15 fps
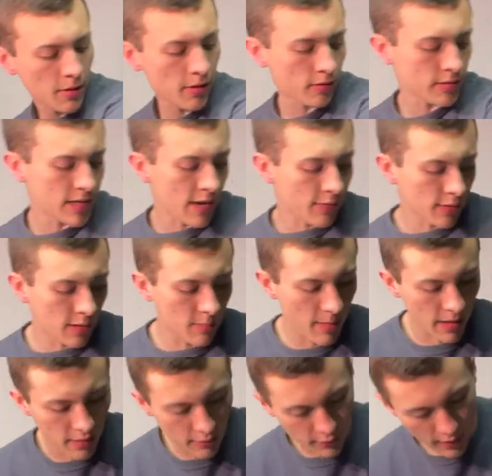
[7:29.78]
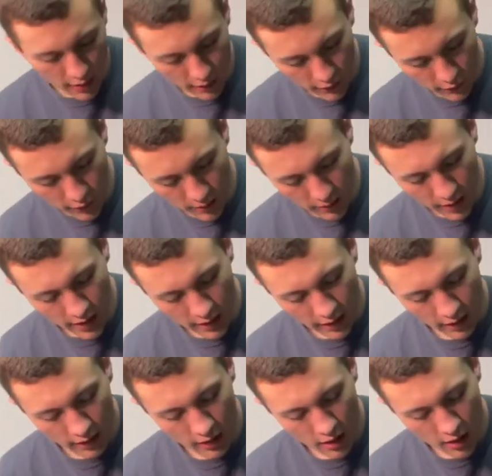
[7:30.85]
they'll definitely benefit from
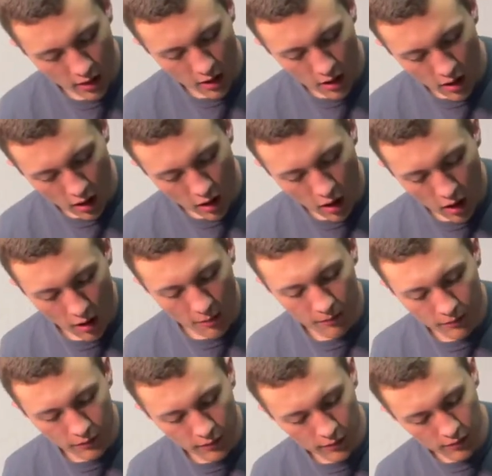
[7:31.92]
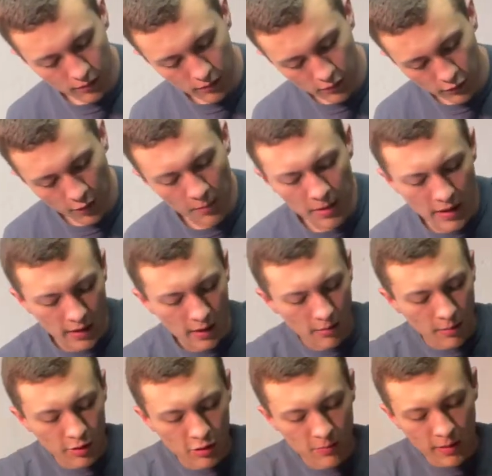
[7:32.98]
getting, from being in a
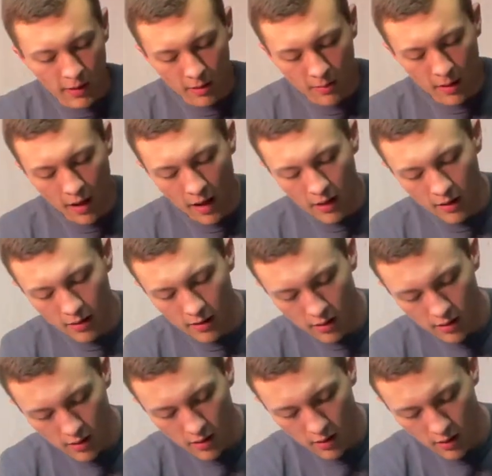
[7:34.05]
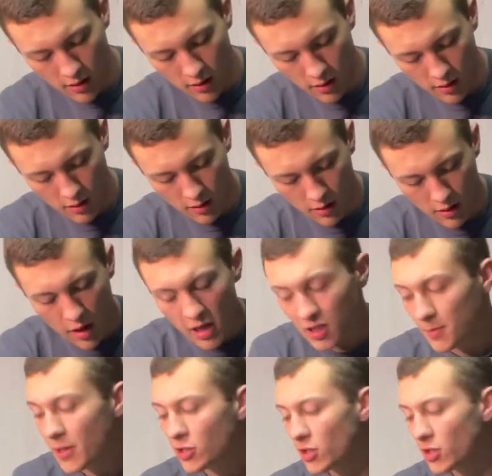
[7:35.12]
much bigger pot. Especially